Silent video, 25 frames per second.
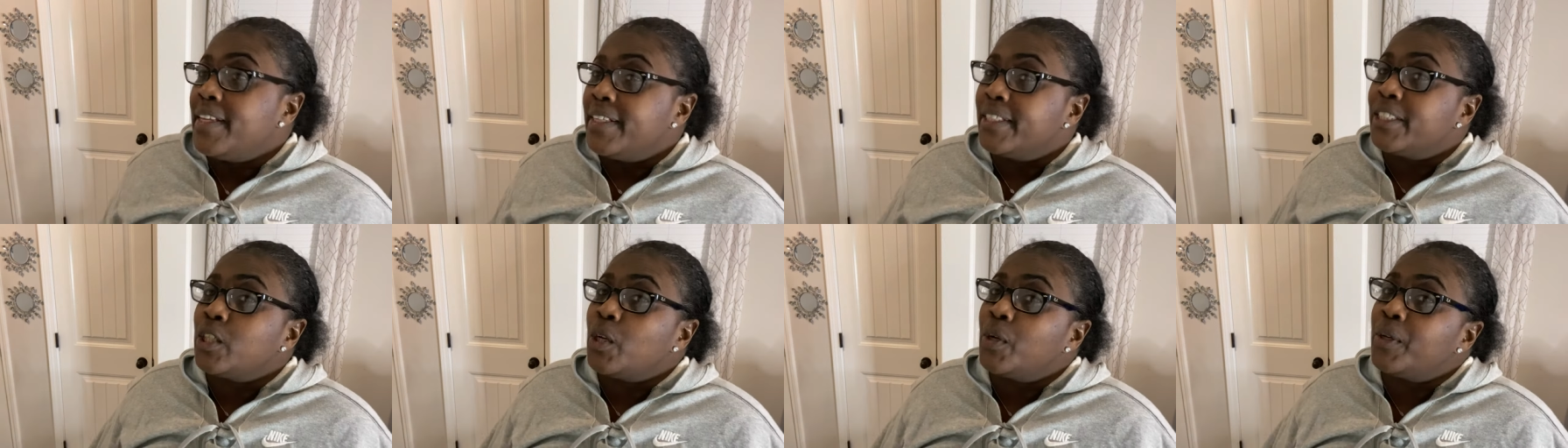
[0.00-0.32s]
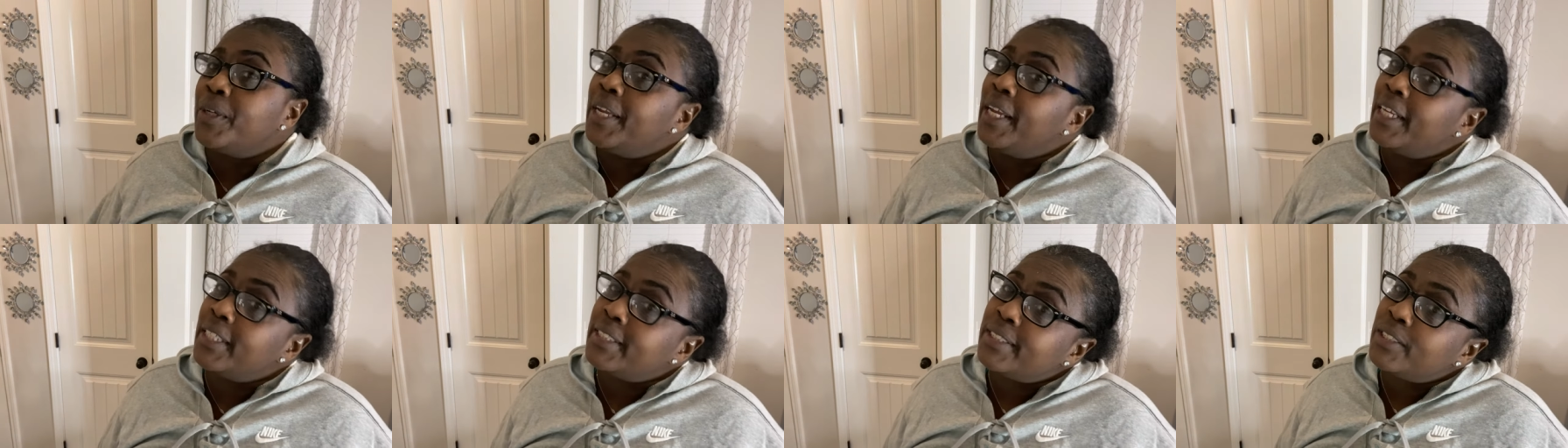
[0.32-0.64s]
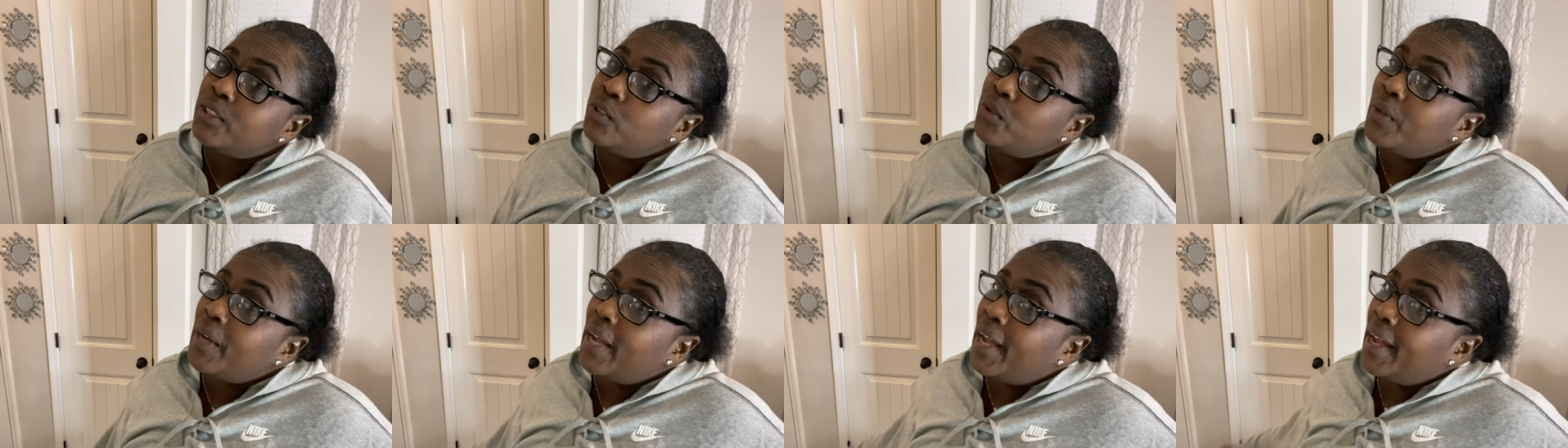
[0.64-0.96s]
so yes,
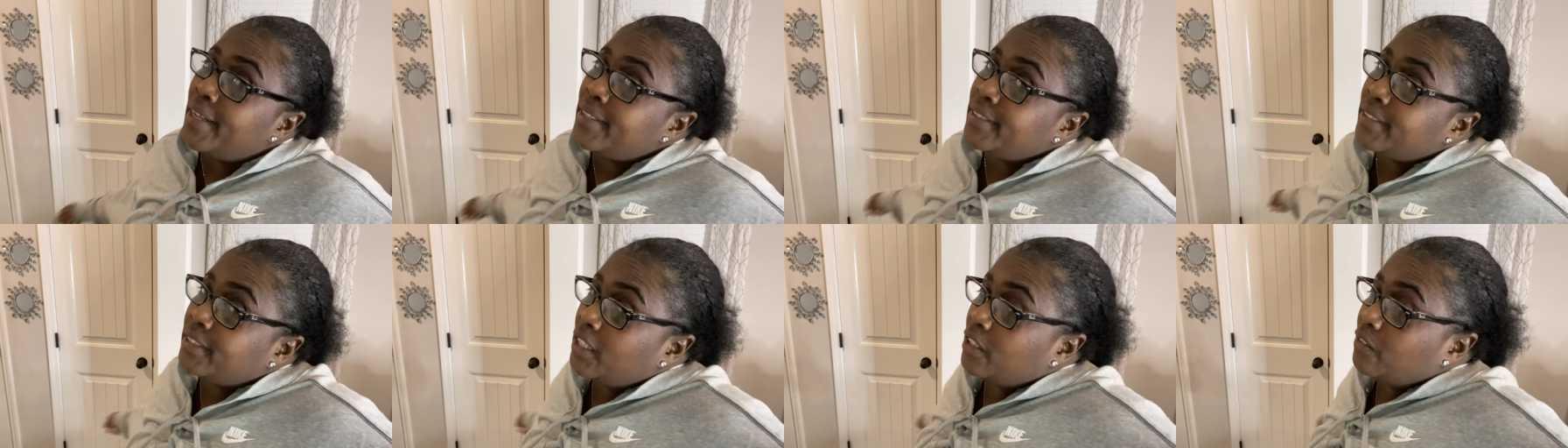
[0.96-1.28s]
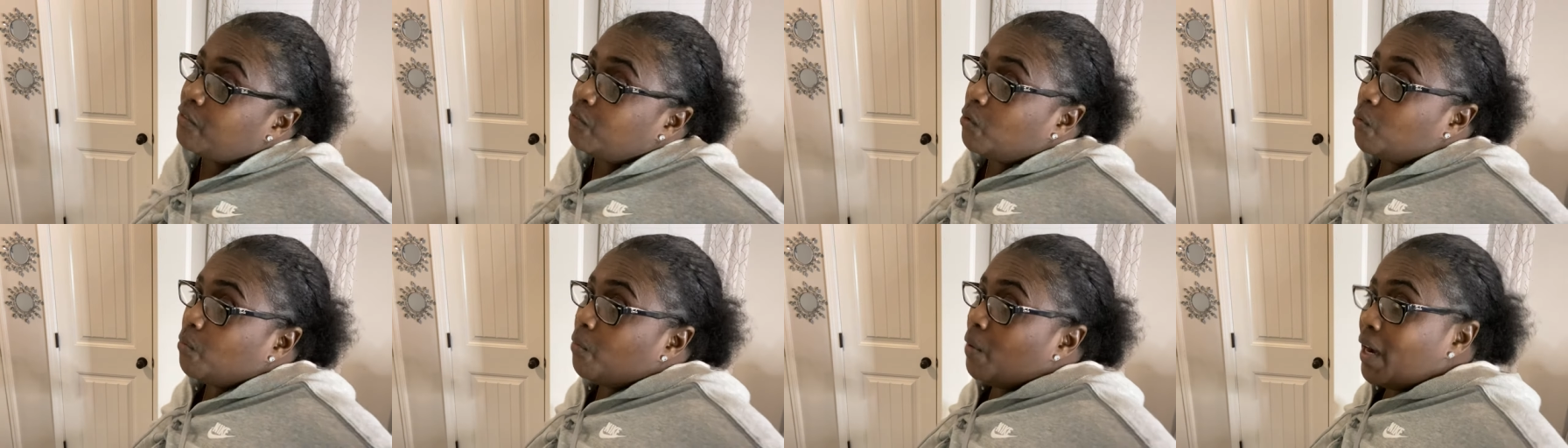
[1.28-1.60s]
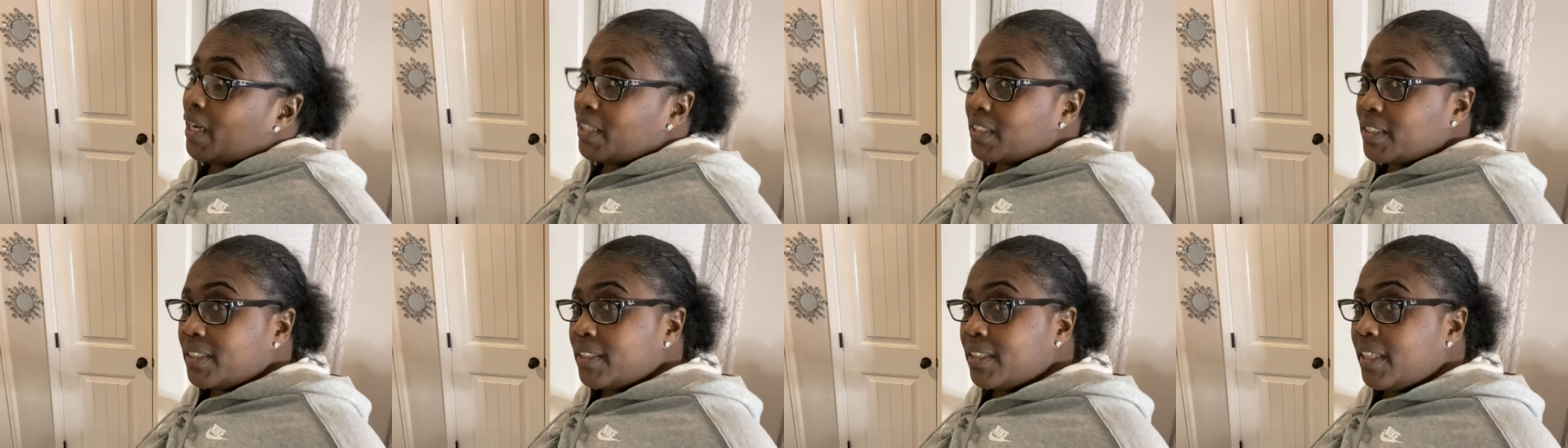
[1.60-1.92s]
you guys, thanks for
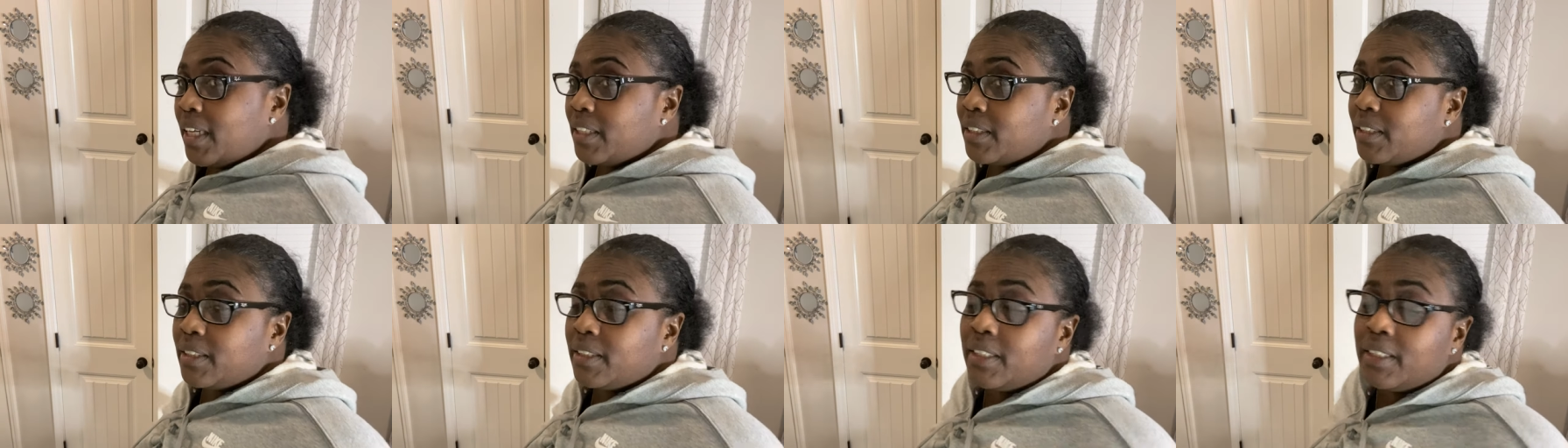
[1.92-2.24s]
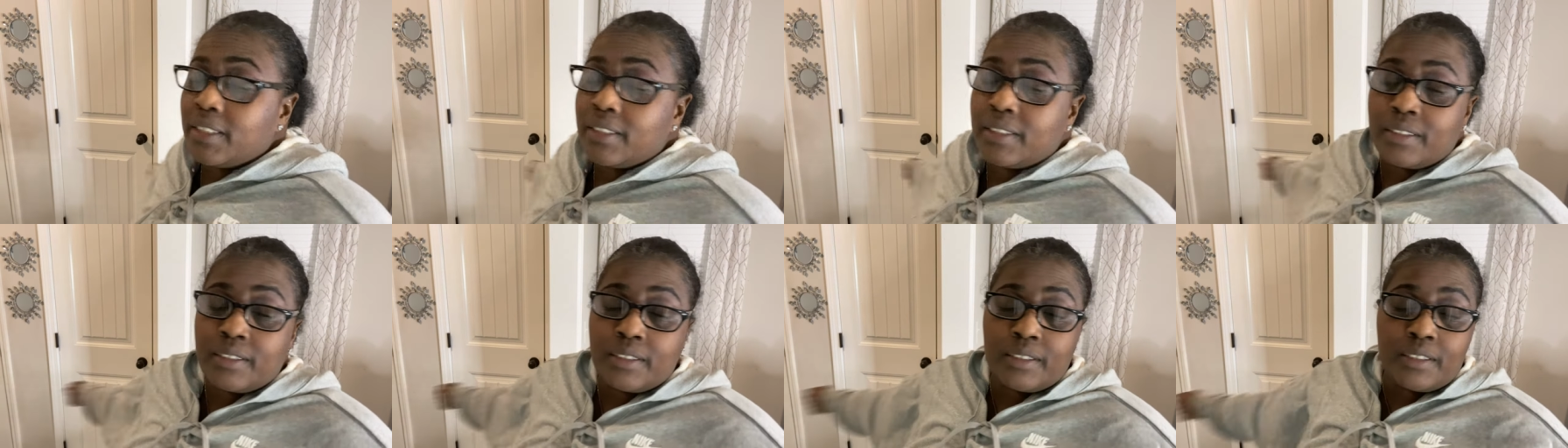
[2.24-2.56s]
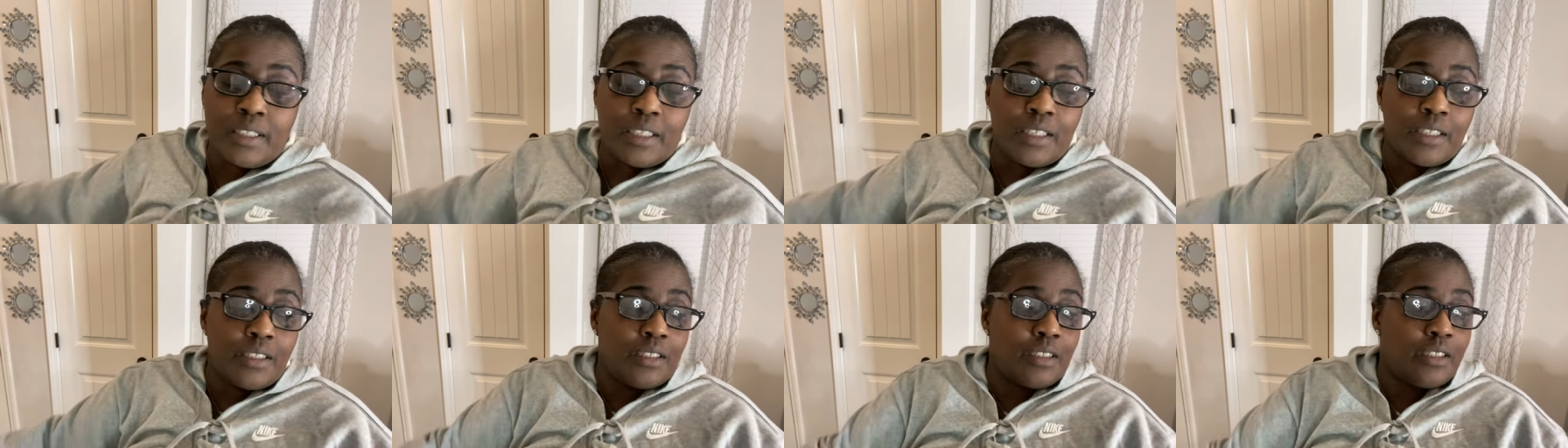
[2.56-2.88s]
watching. That's, this is the
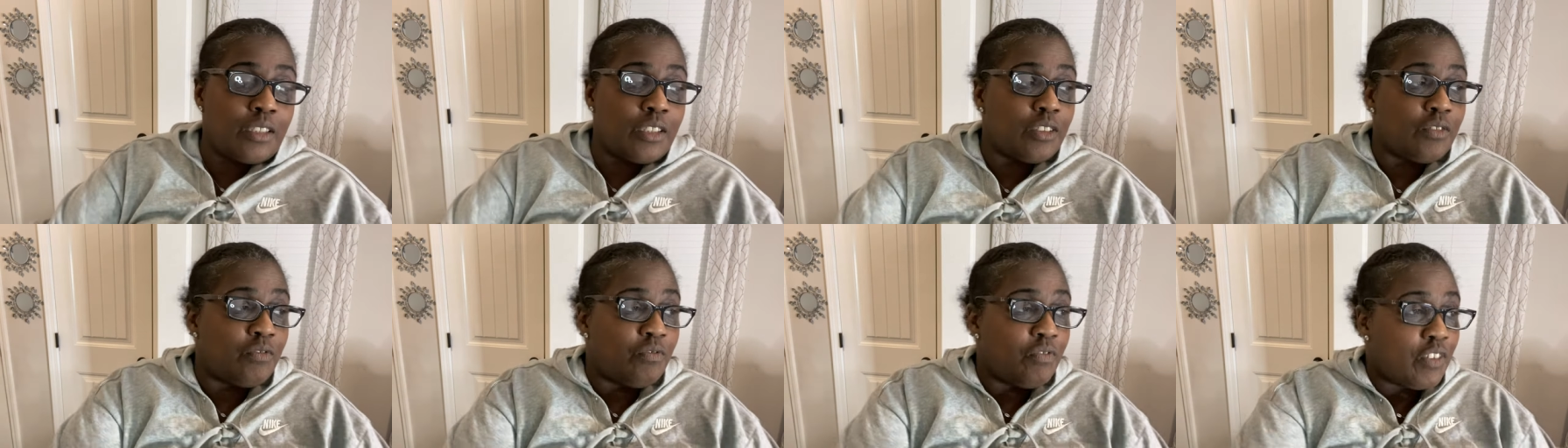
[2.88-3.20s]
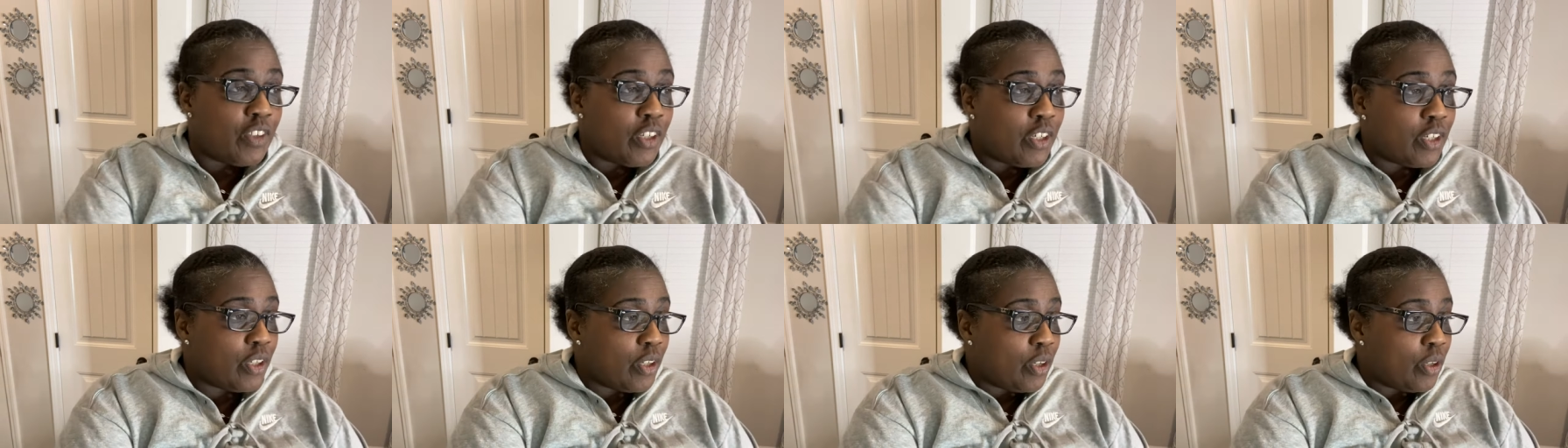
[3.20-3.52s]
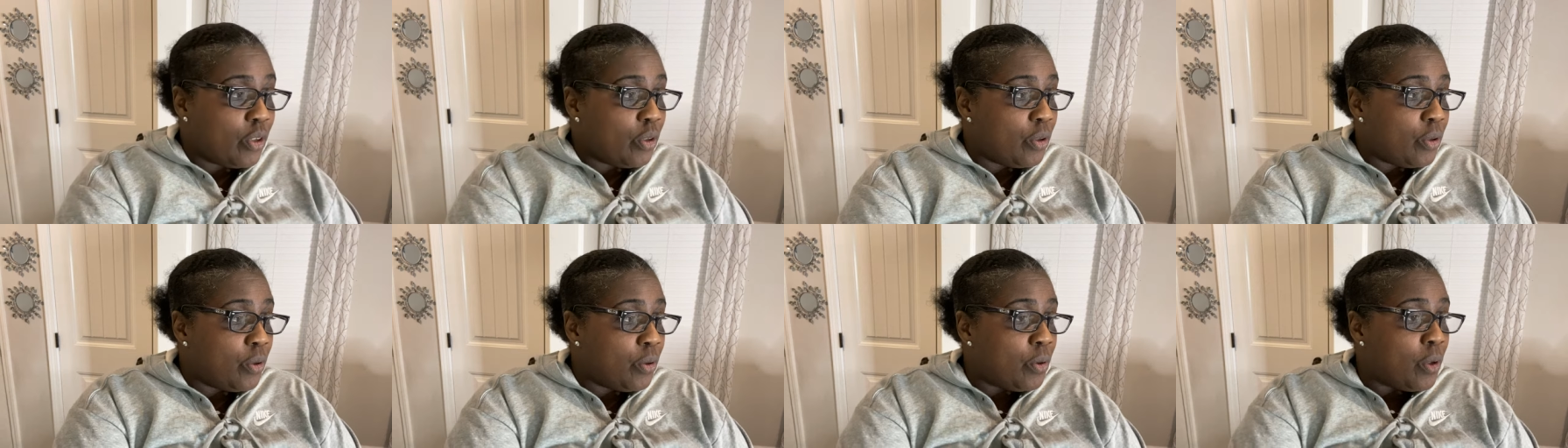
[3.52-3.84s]
end of this
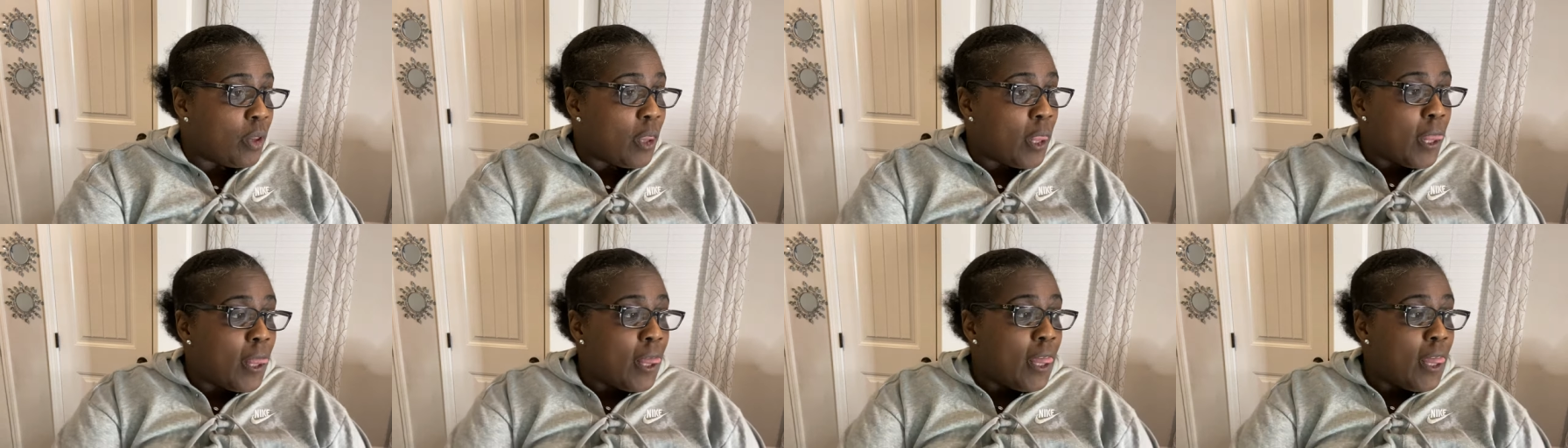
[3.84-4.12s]
video.